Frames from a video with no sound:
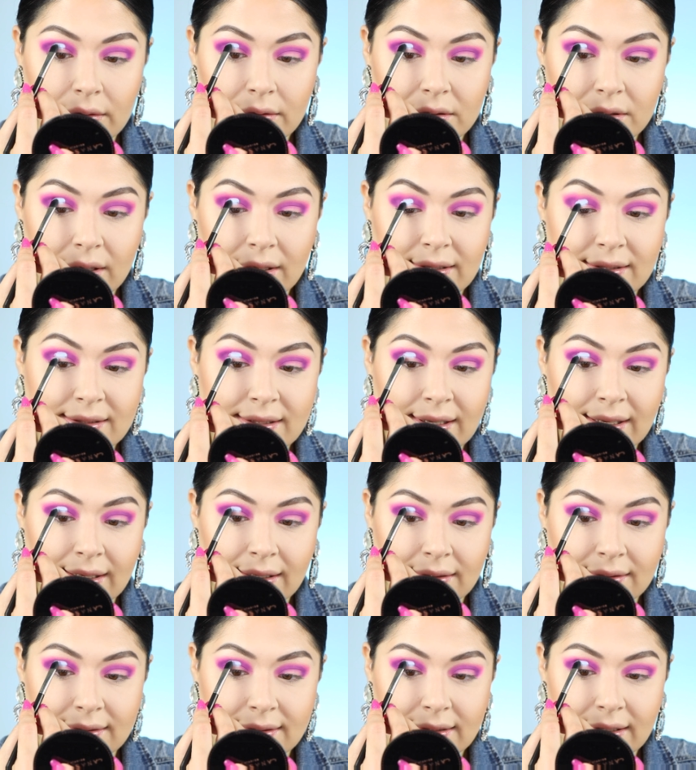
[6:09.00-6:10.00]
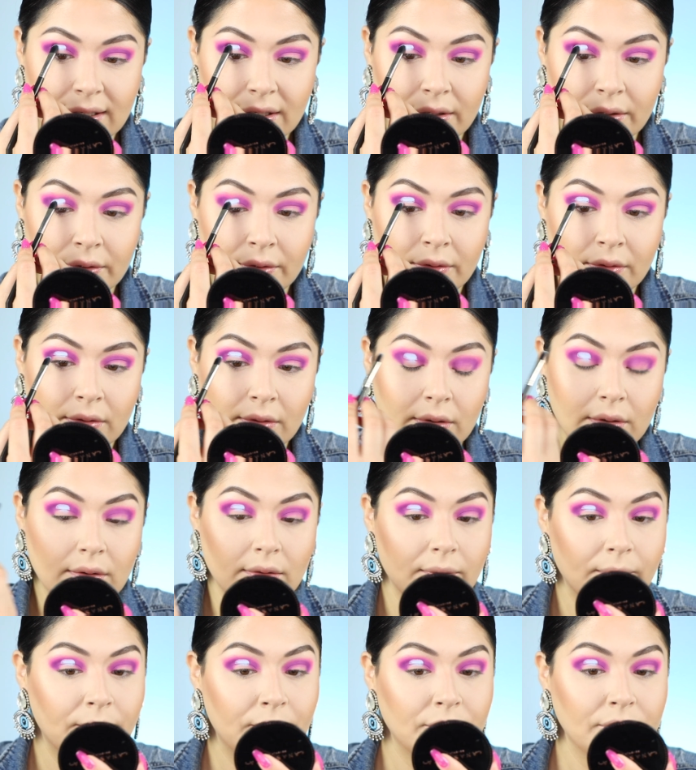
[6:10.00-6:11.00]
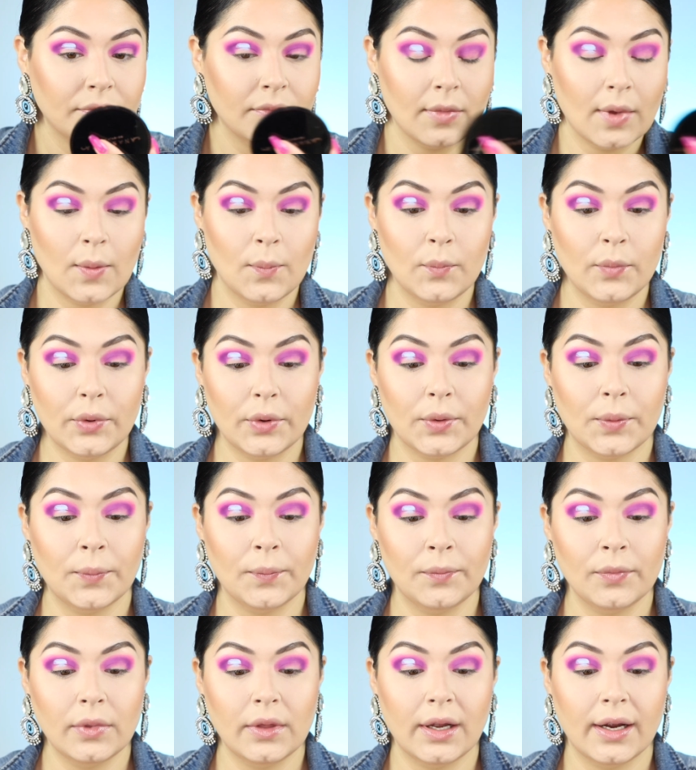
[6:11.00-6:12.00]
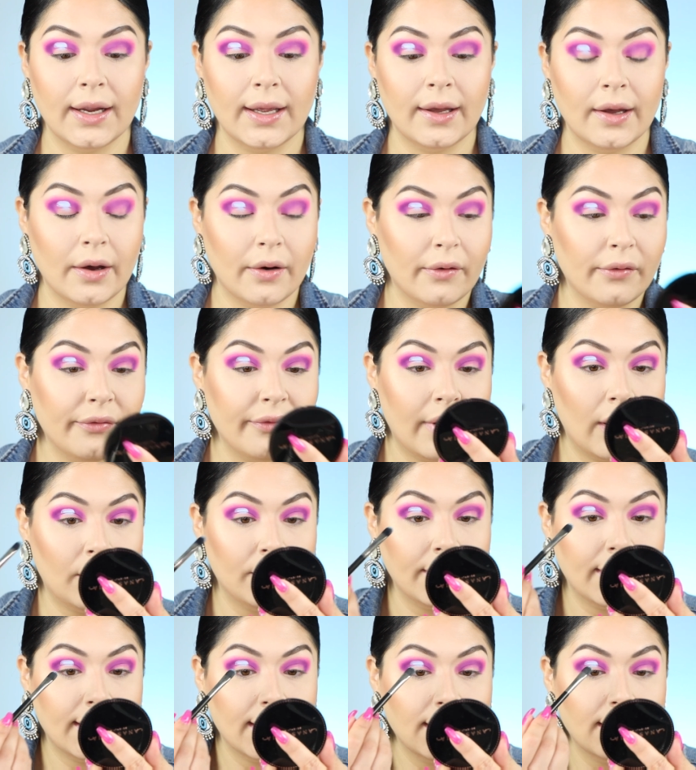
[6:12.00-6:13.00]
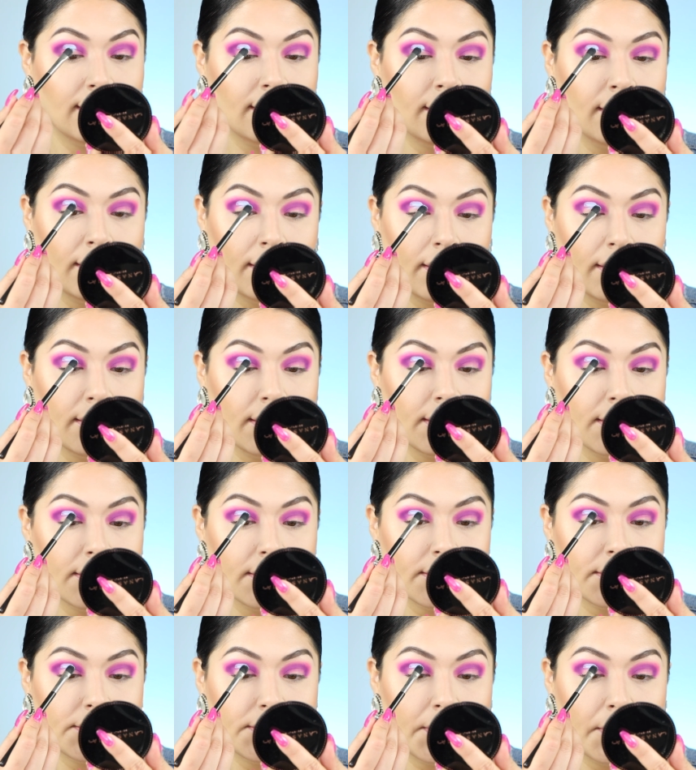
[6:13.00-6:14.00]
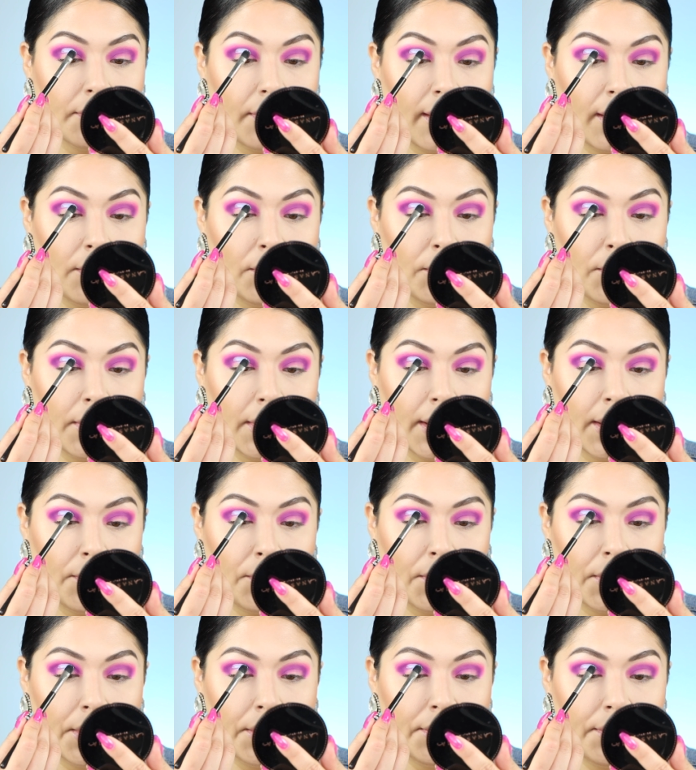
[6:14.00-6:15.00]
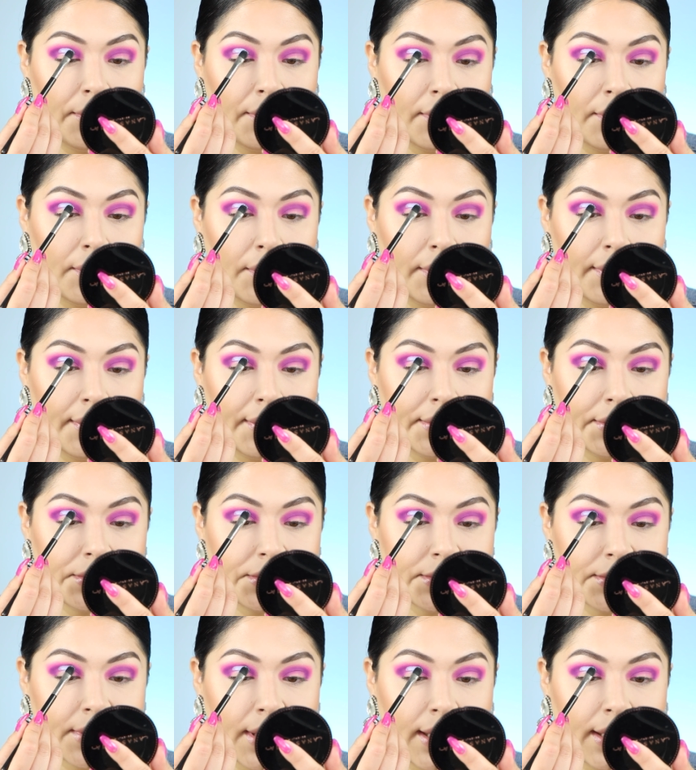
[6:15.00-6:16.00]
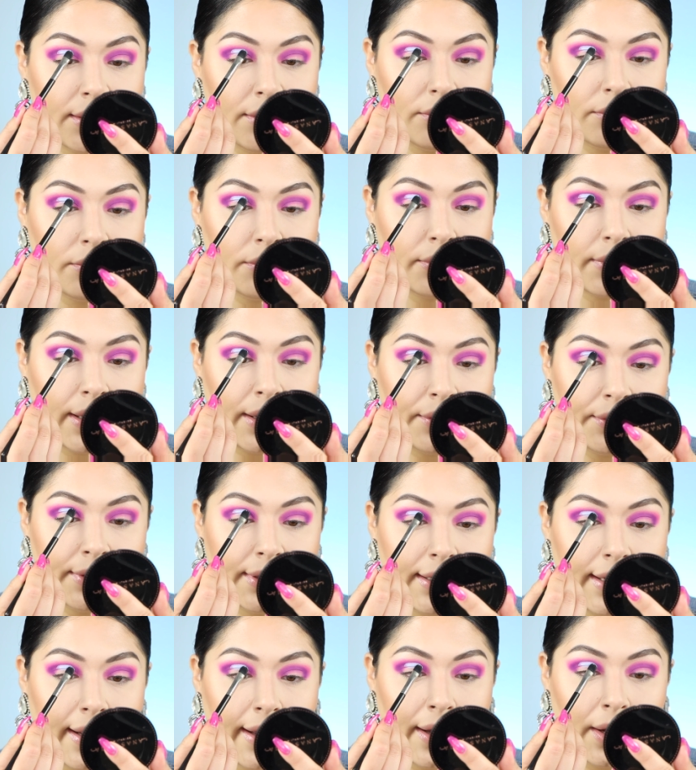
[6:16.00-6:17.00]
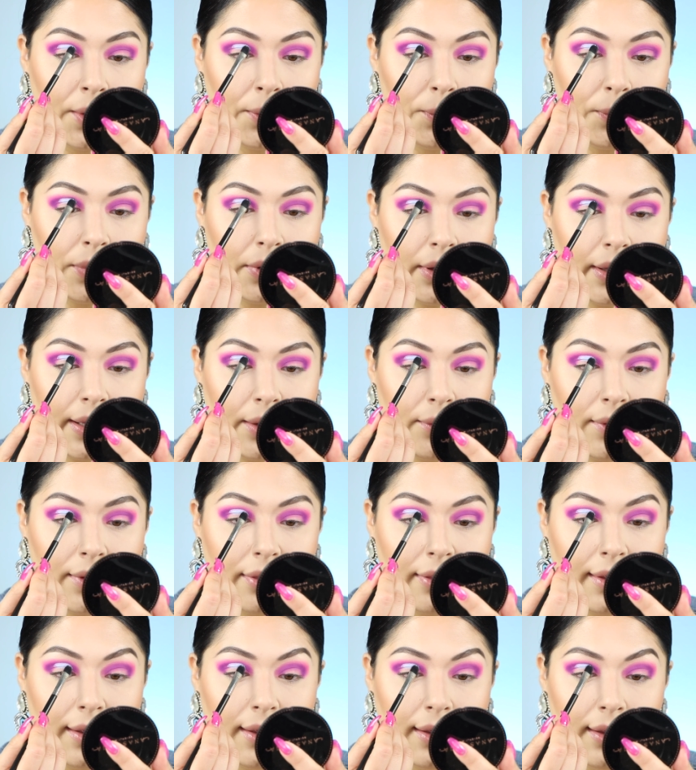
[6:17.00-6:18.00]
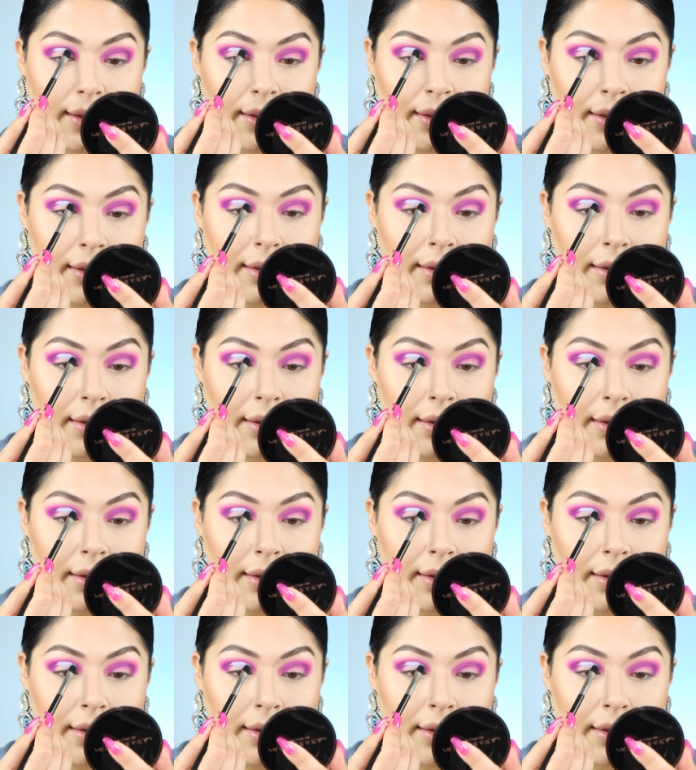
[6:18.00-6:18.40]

Just like so. Boom, there you go, found it. So then what I want to do is just kind of round it out, play with it,